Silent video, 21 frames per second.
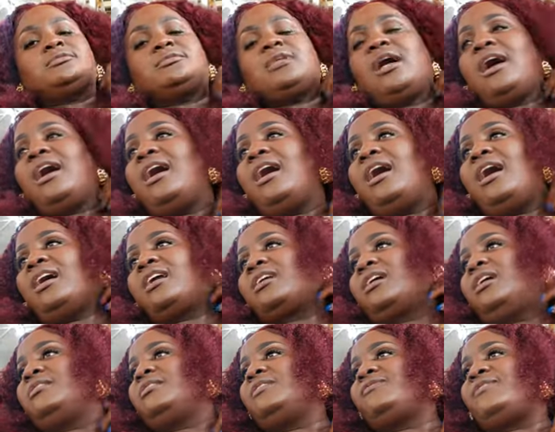And act
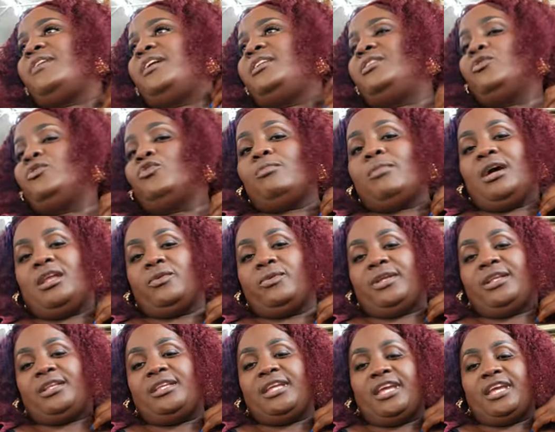as if the woman
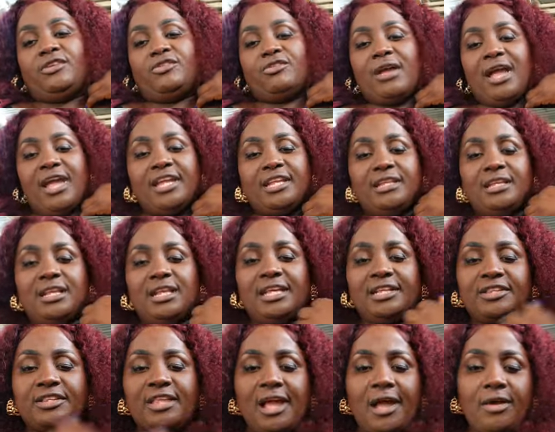were dead, write the
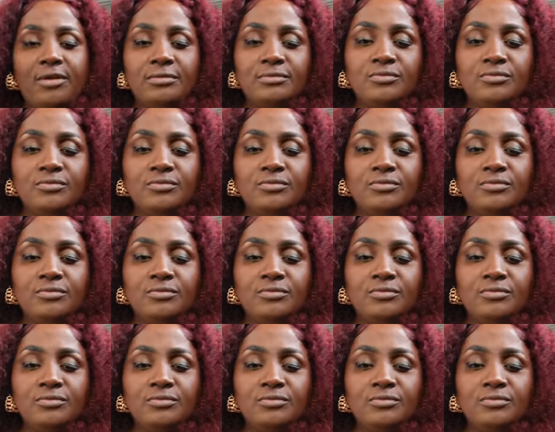letter.